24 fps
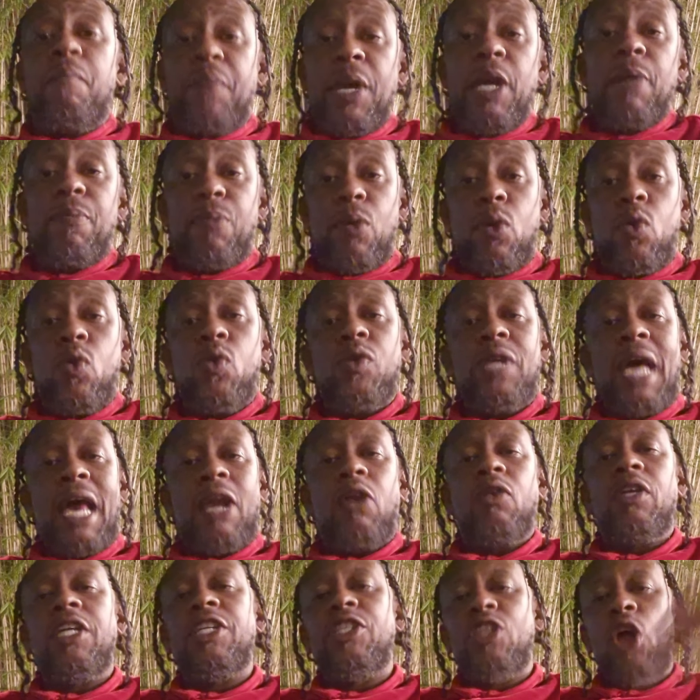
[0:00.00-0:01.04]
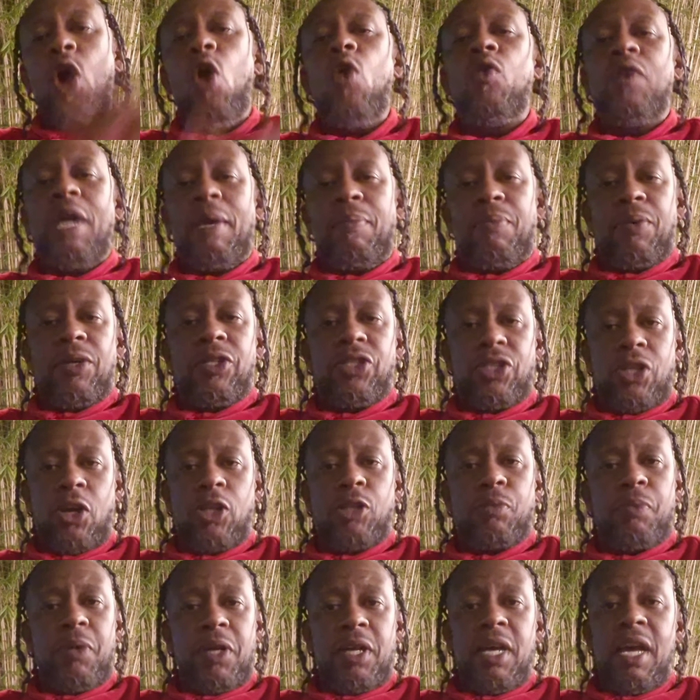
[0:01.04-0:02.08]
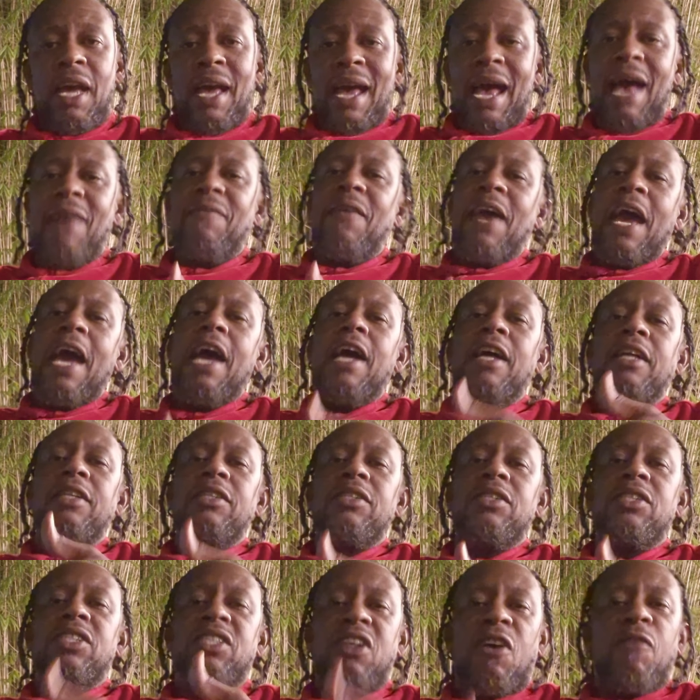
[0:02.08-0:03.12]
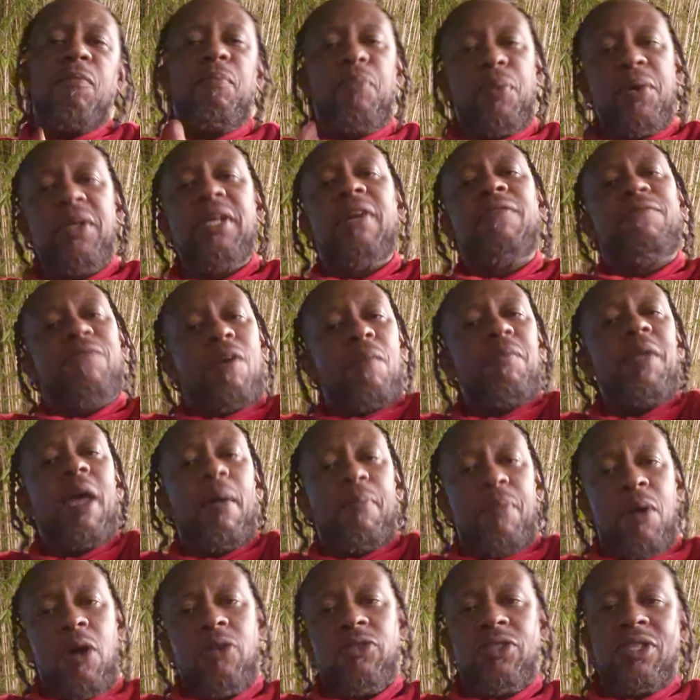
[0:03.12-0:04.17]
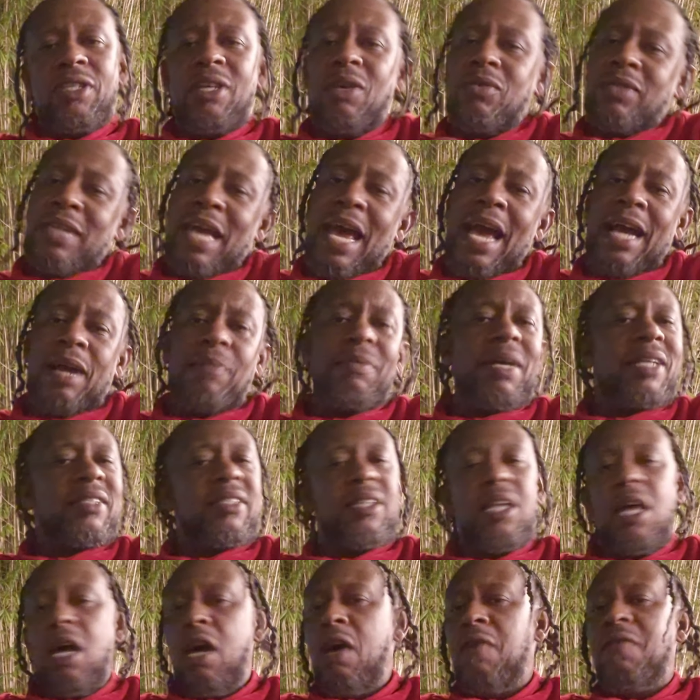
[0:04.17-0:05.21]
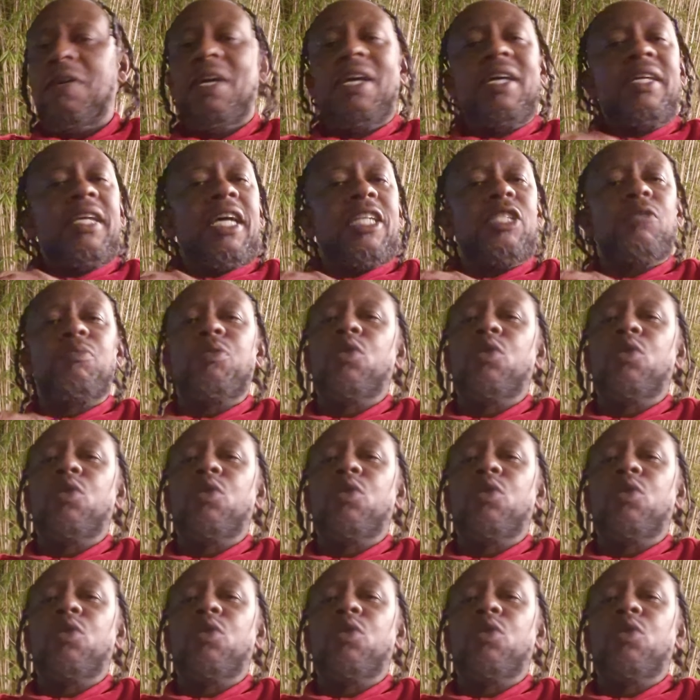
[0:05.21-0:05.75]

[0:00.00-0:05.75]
people who not only know they print shirts, but have had stuff printed from that person. They'll tag them. That's love. That's